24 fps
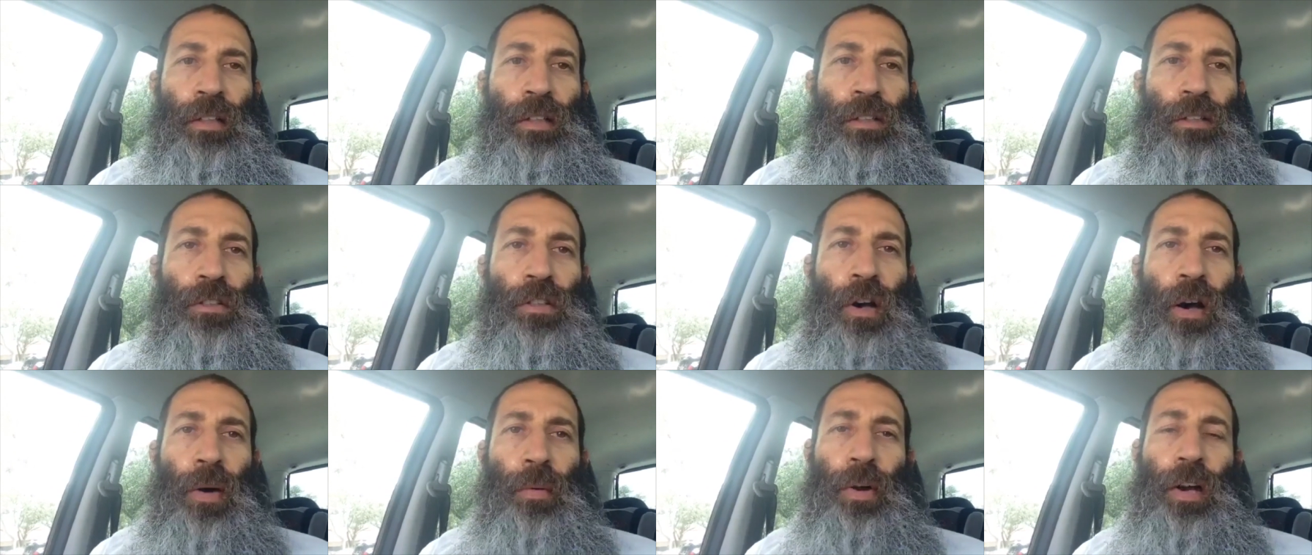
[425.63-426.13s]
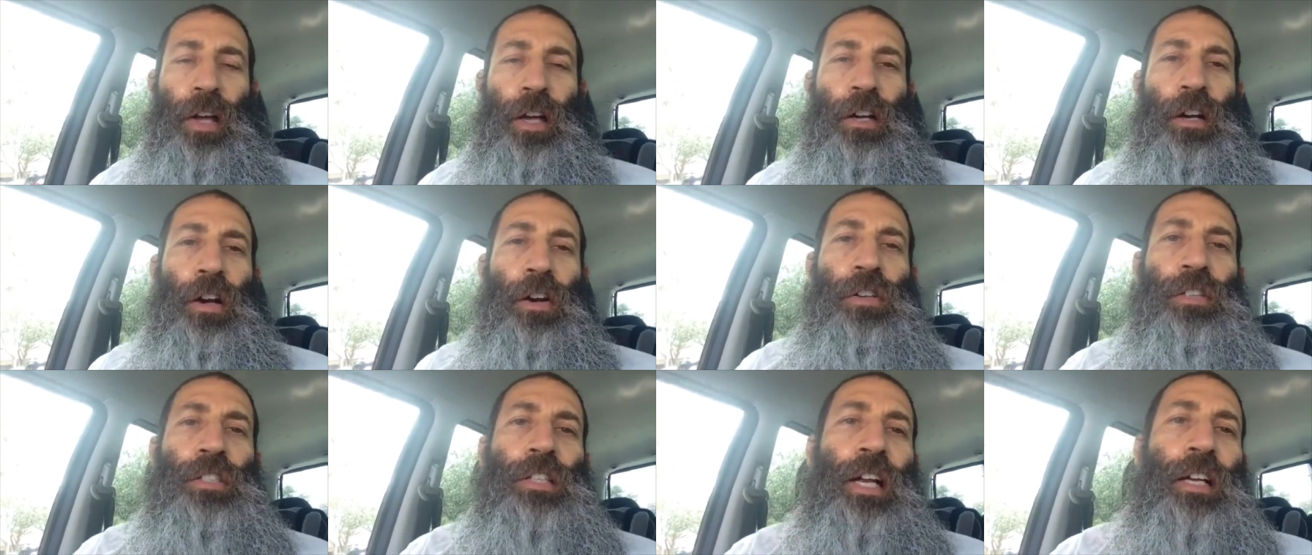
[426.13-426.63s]
So I want to
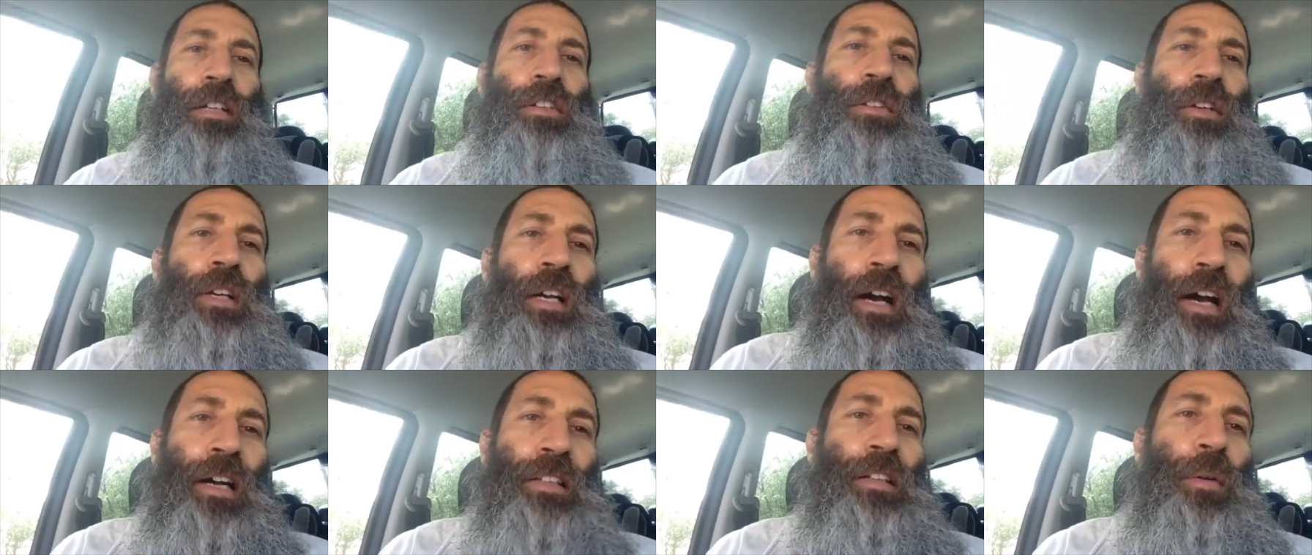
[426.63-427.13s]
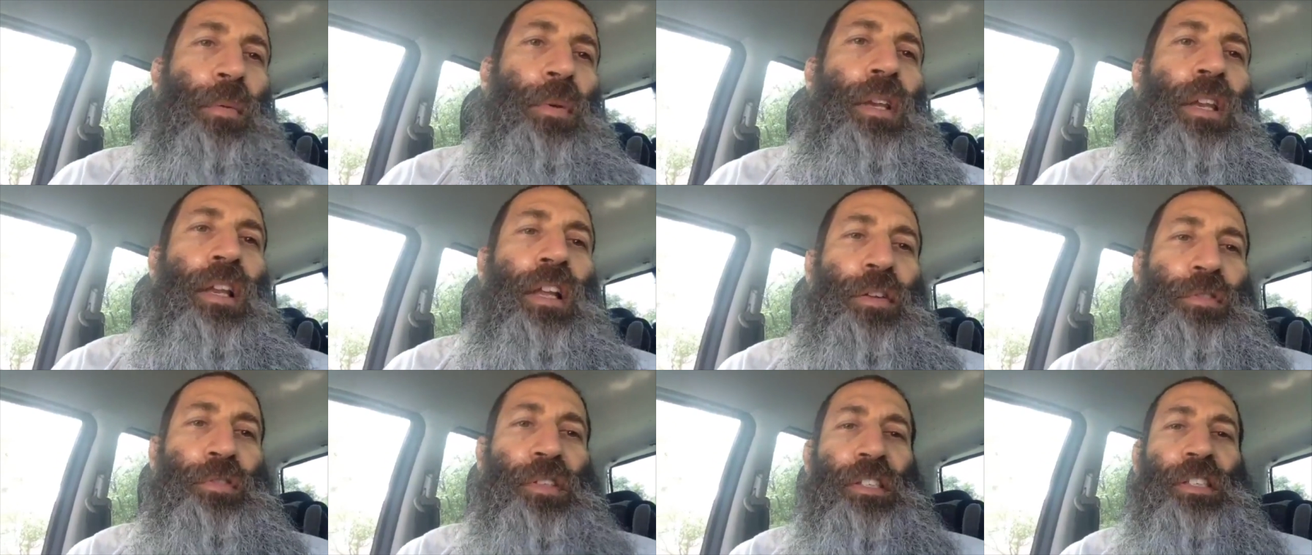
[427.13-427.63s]
encourage that to you guys. I would
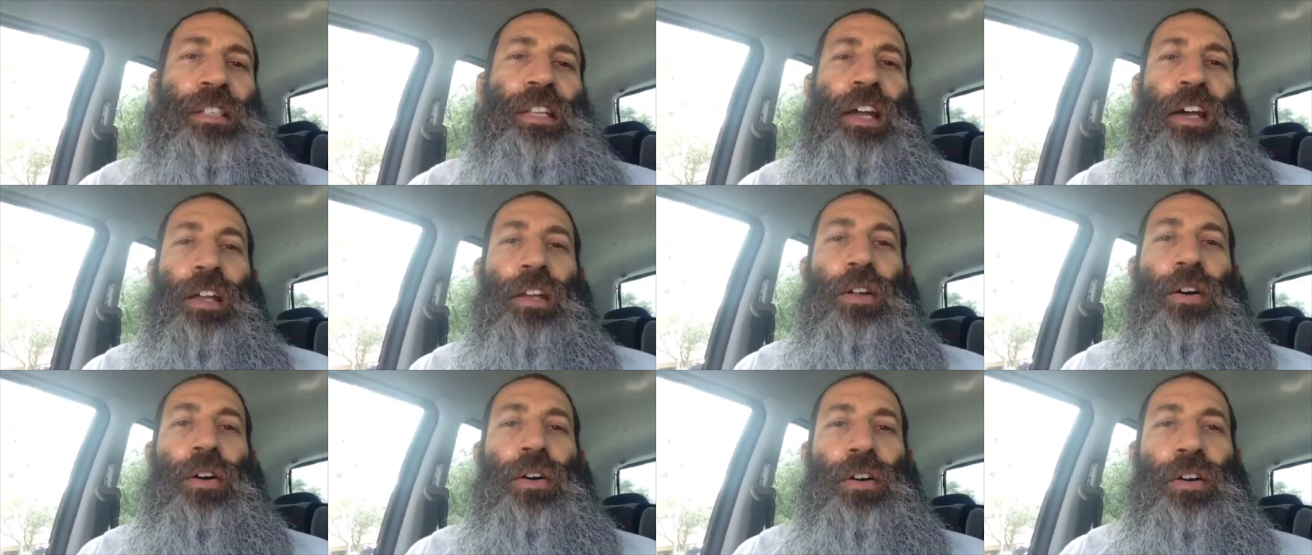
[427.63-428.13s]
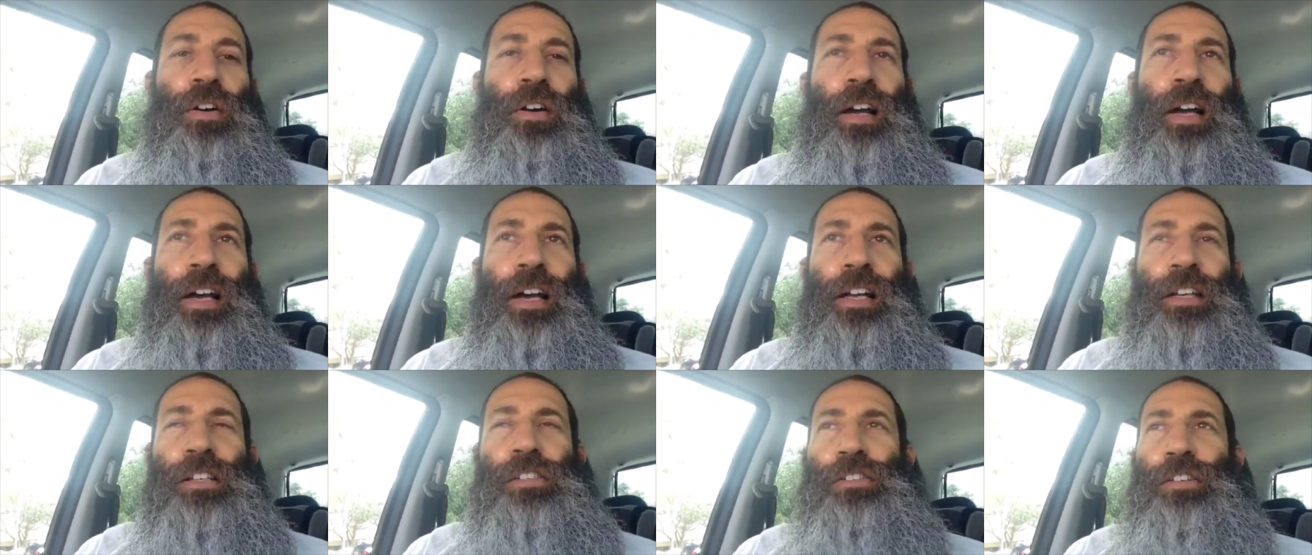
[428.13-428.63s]
love to stay on longer.
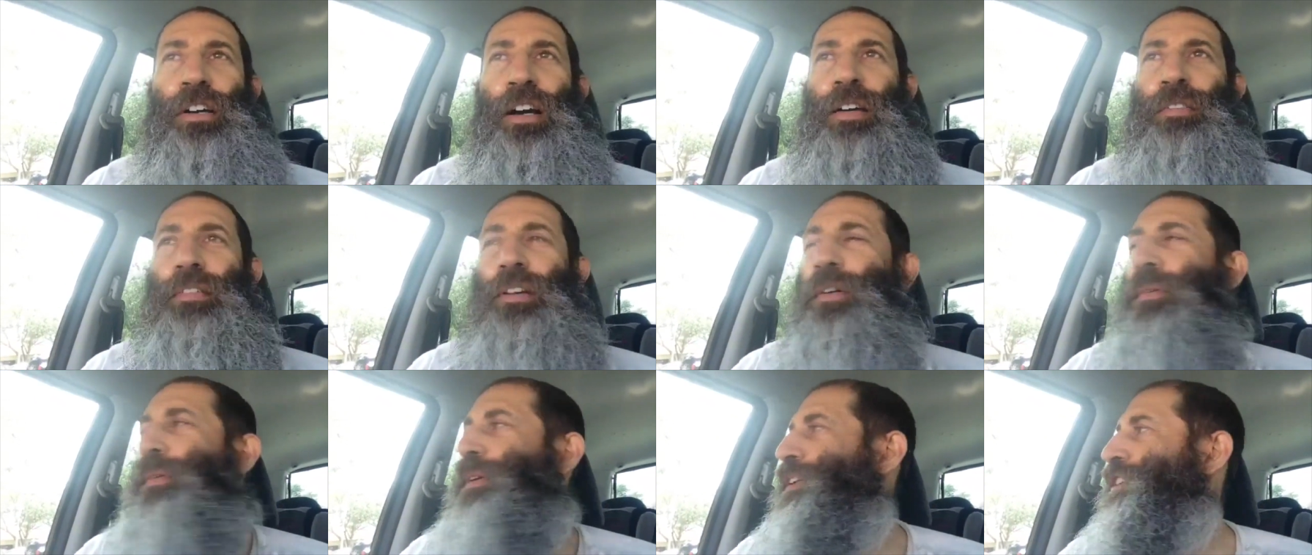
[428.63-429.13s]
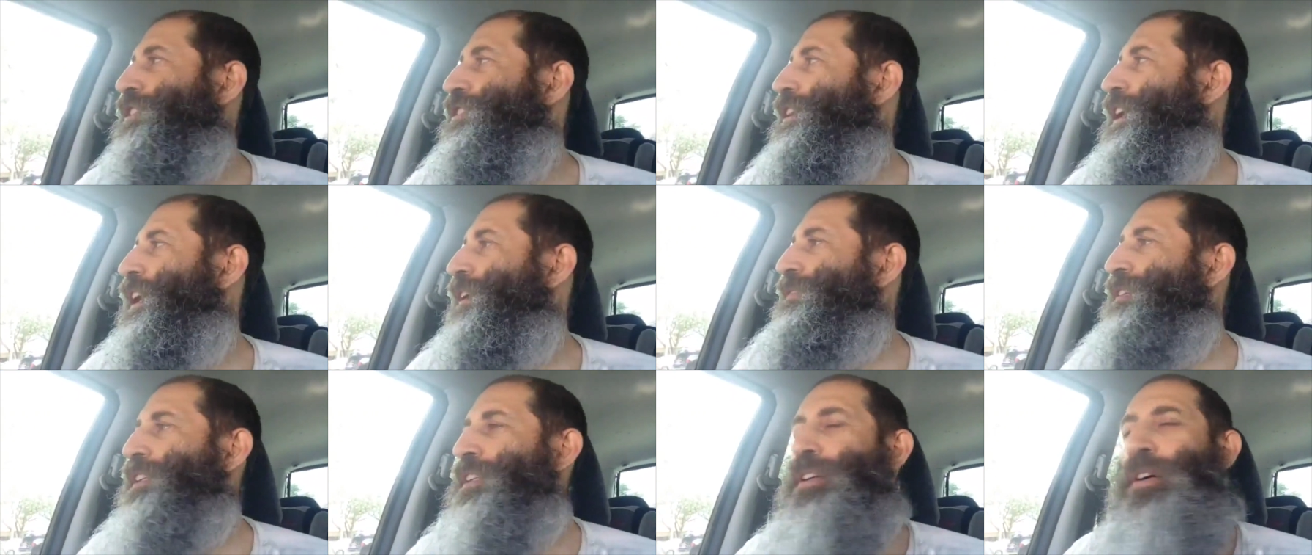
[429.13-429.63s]
I got to drive. I don't want to
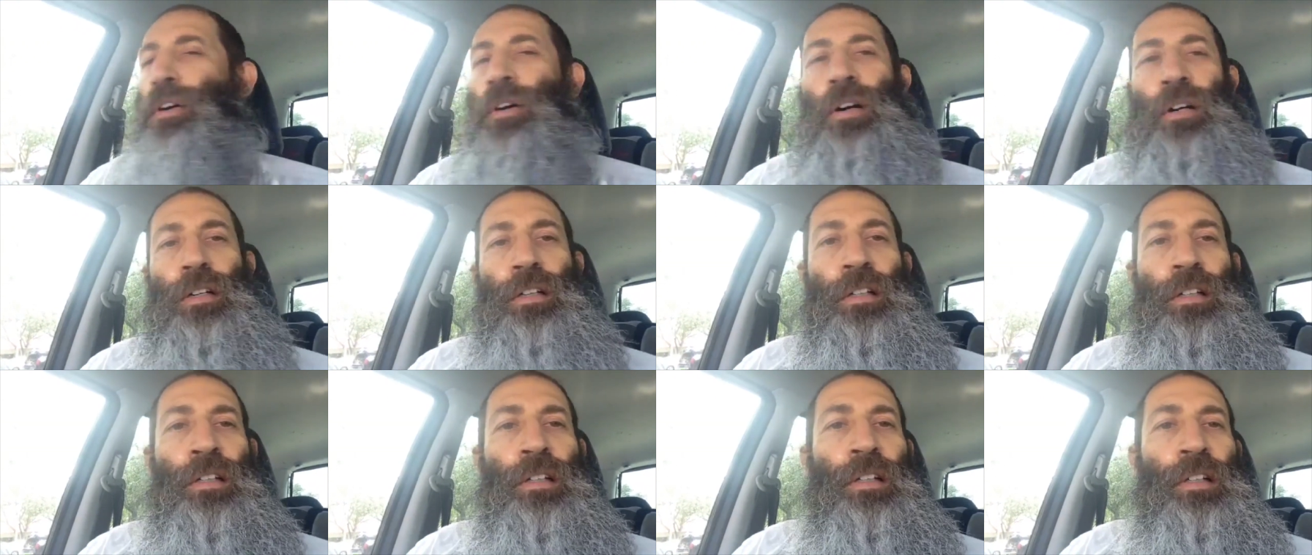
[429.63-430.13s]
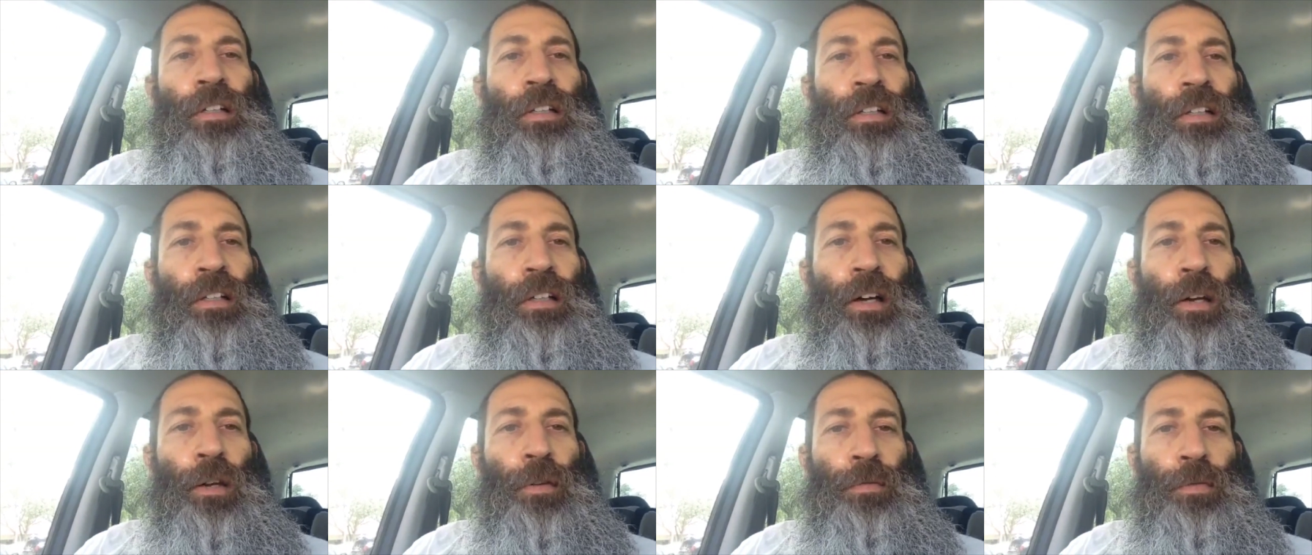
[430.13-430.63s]
drive and talk
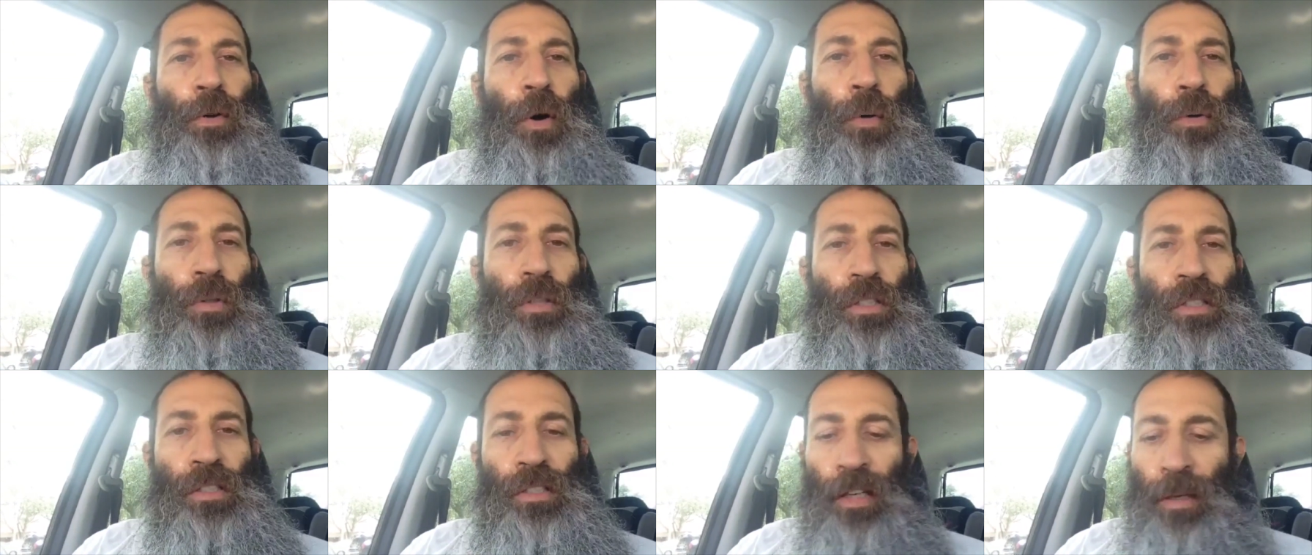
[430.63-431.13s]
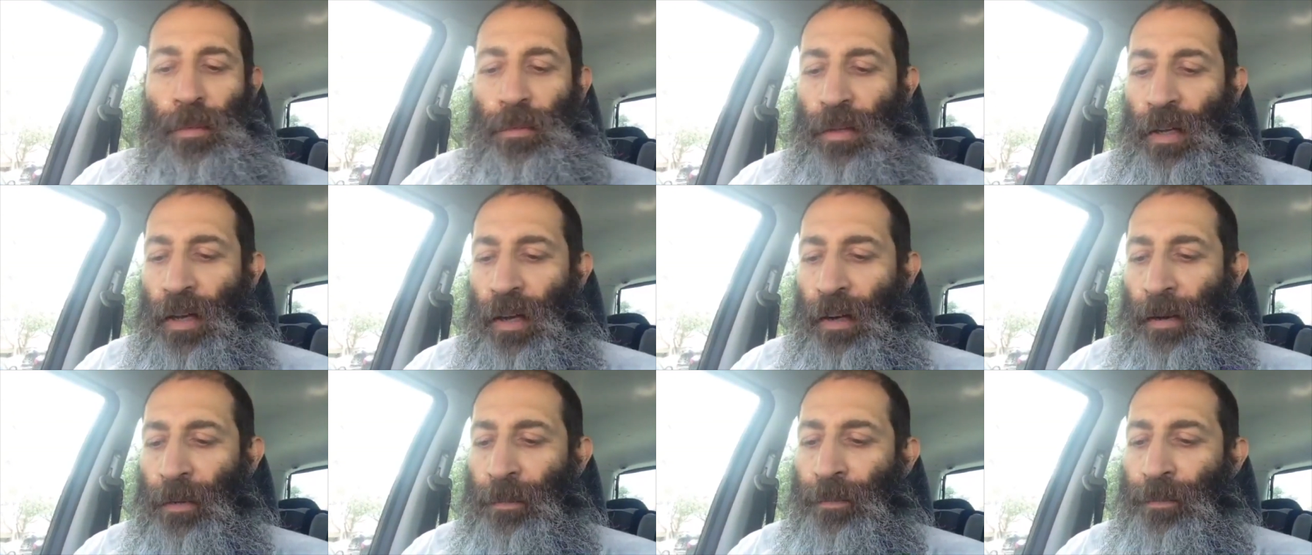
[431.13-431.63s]
on the phone at the same
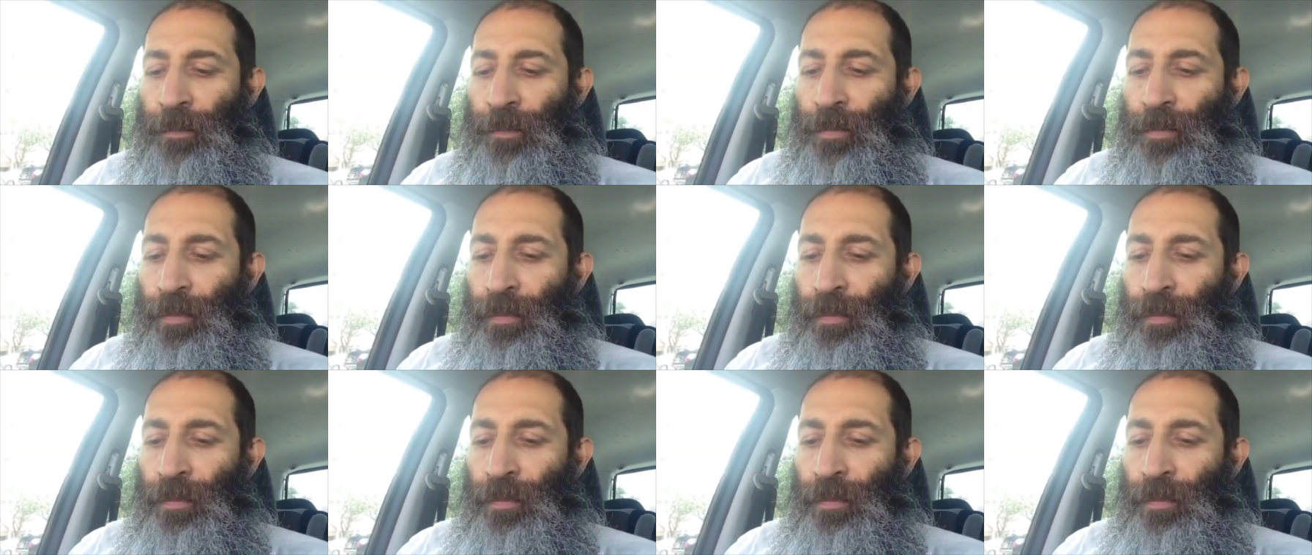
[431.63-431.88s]
time.